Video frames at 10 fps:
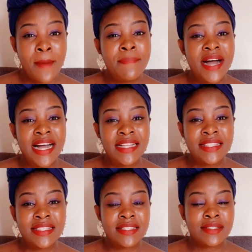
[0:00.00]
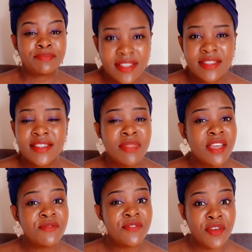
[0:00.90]
but
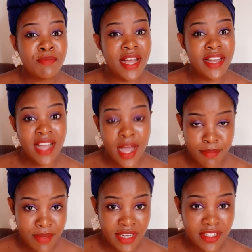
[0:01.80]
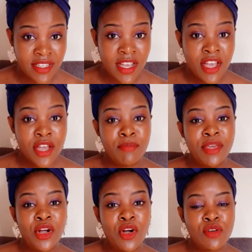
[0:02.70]
something very bad happened
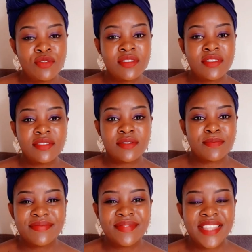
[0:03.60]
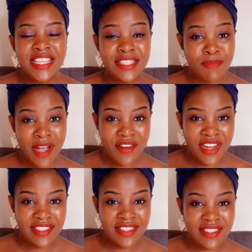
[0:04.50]
because these
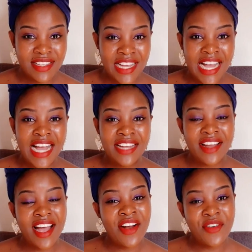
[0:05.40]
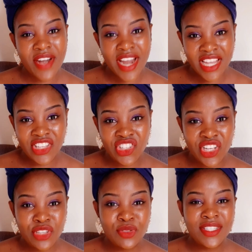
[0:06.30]
parents had
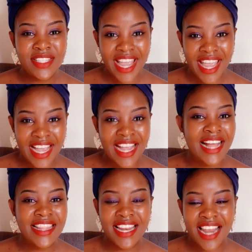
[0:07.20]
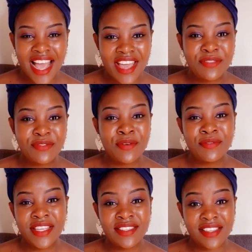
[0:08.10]
arranged to take the life
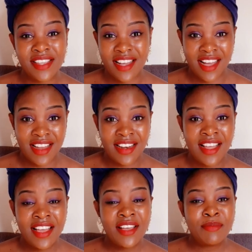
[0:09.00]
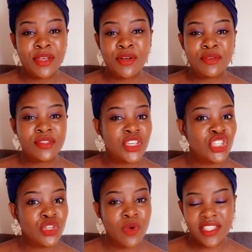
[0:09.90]
of this girl because
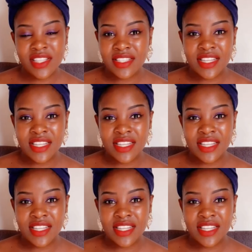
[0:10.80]
she wasn't